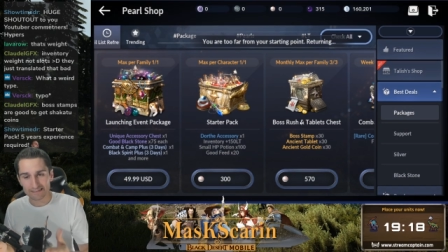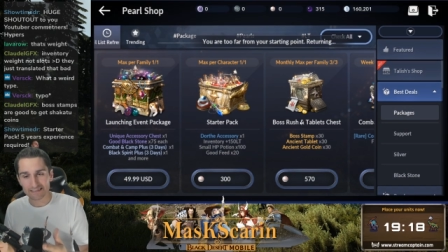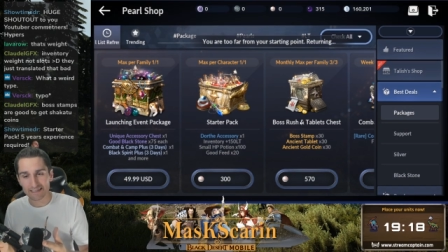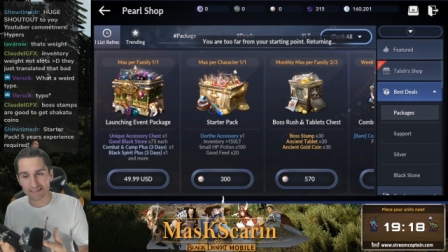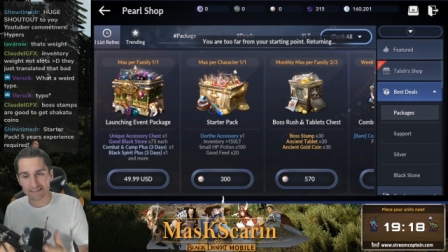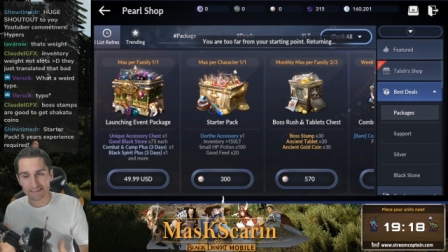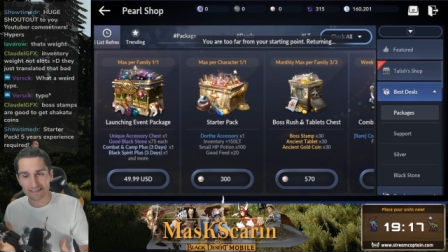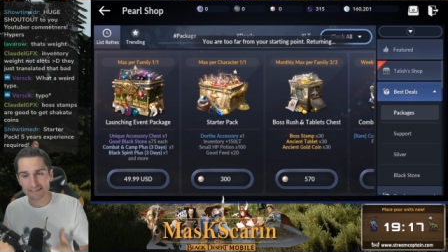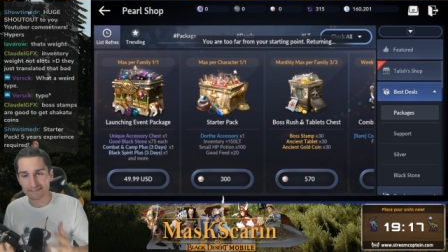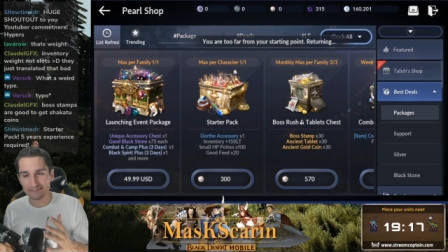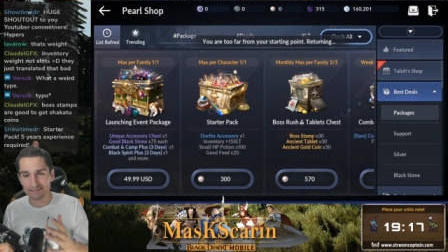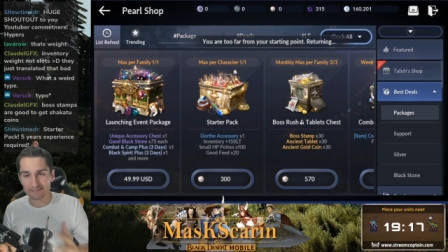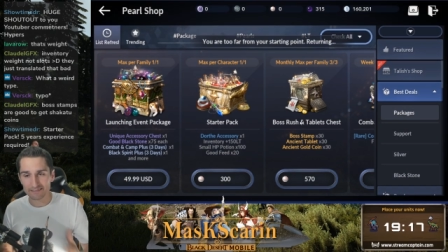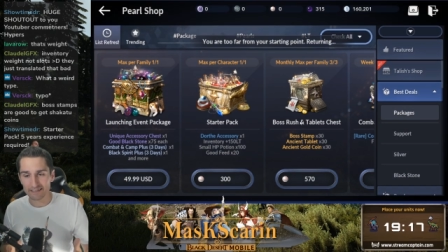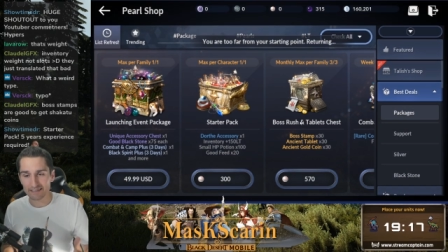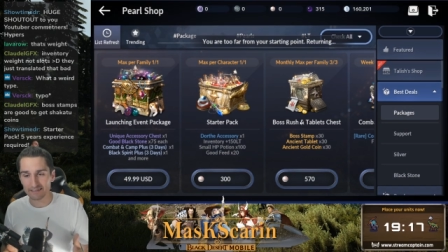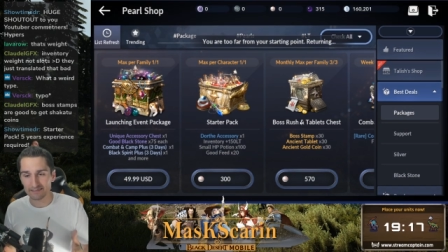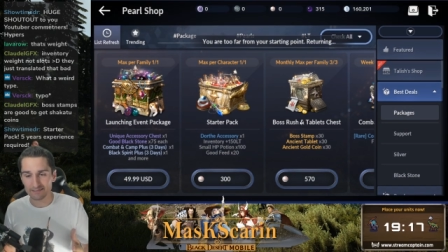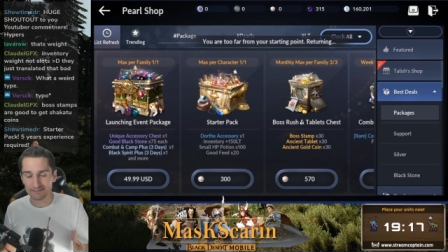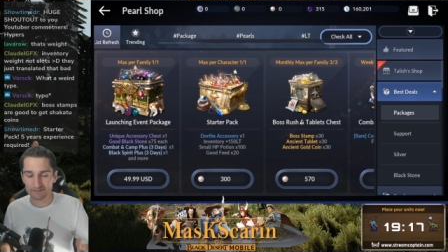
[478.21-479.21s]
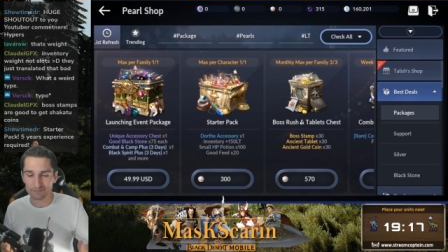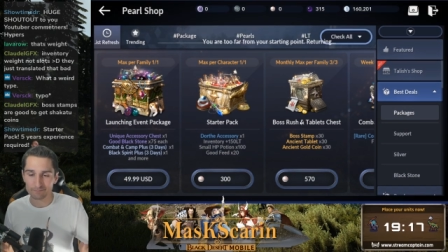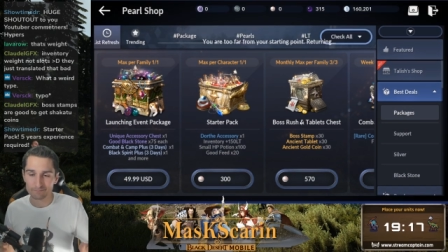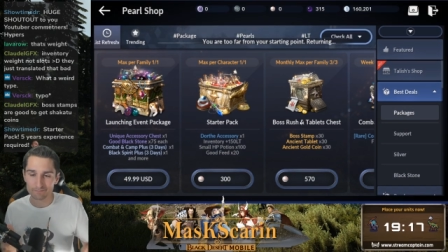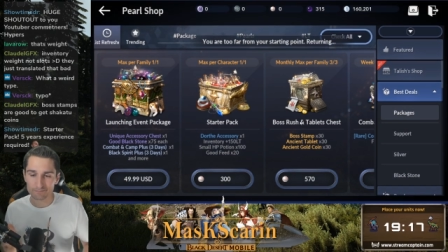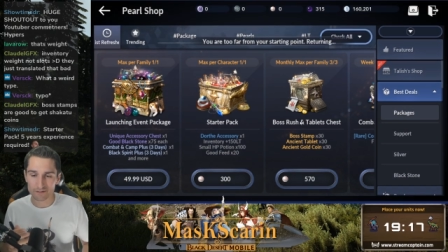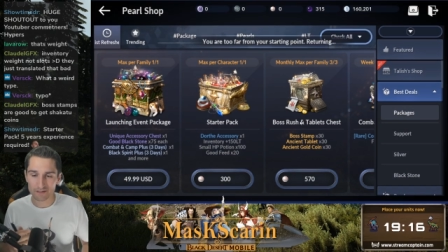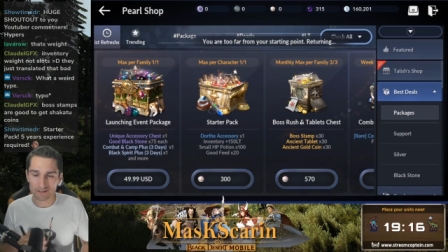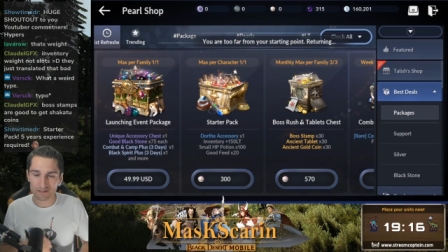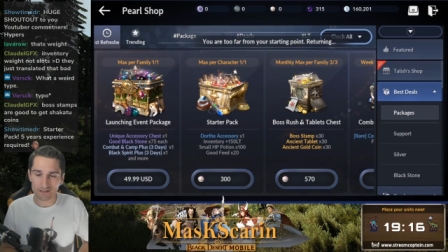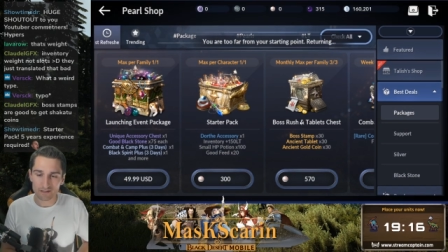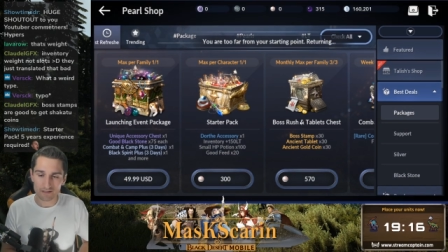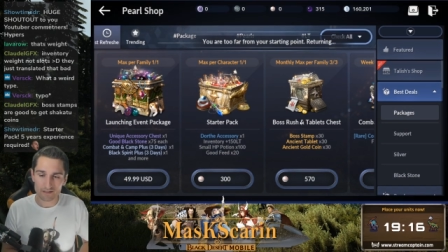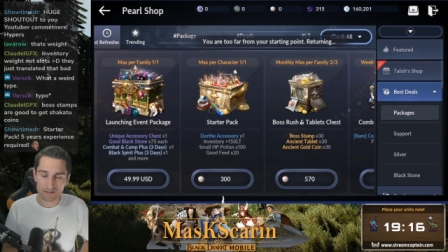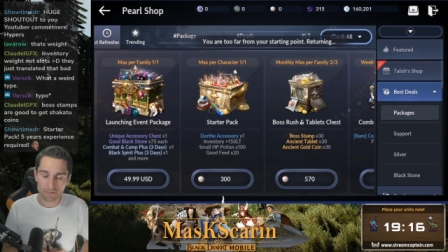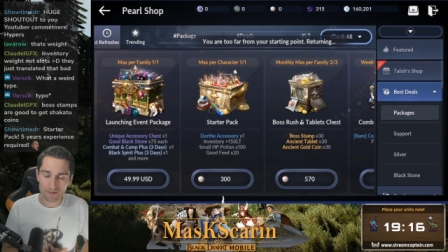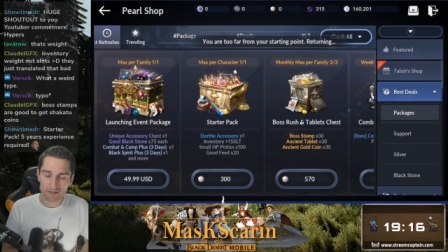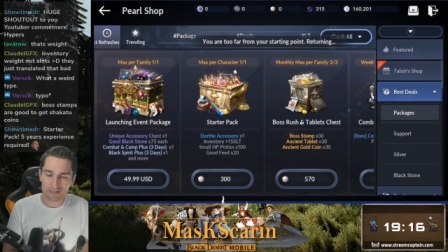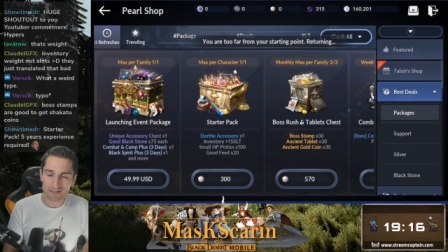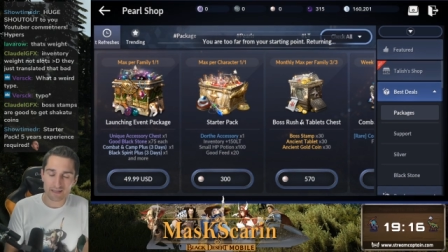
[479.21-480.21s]
it, it's it's
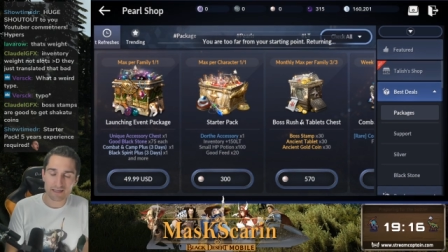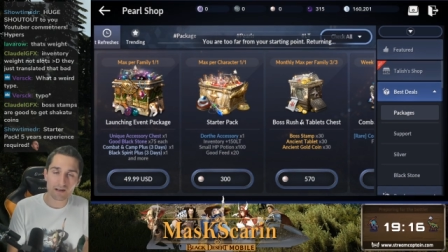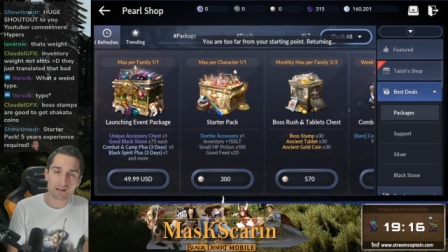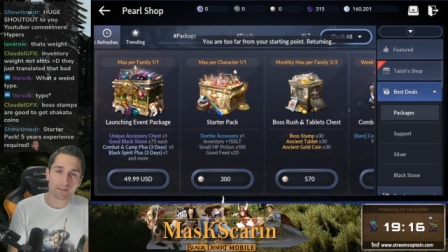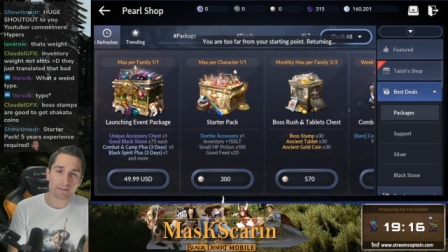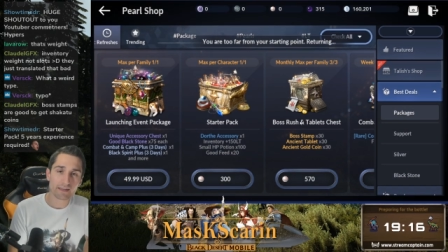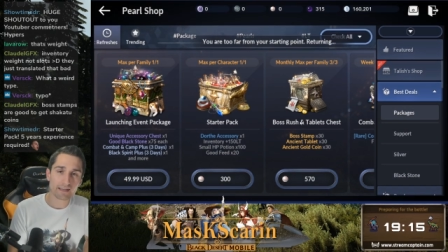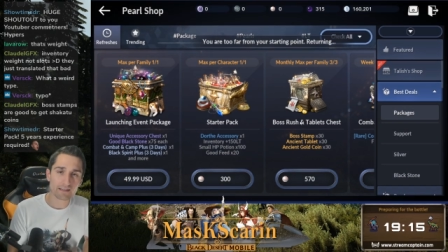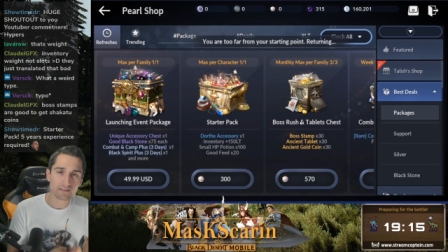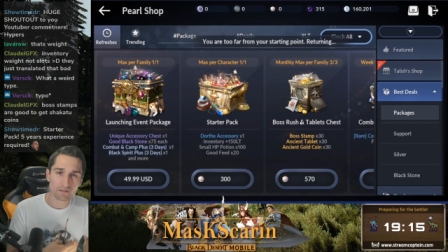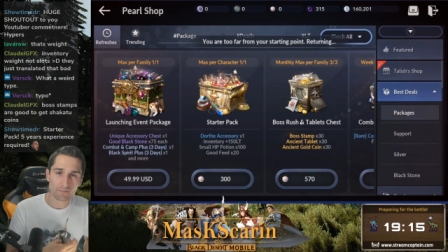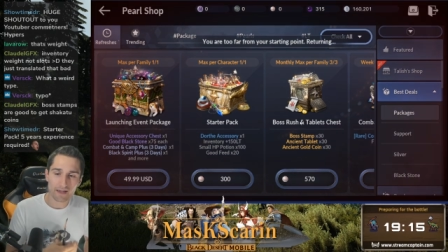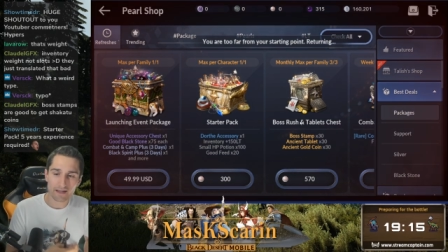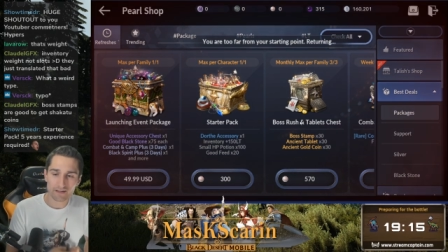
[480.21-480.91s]
you, I mean you get you get some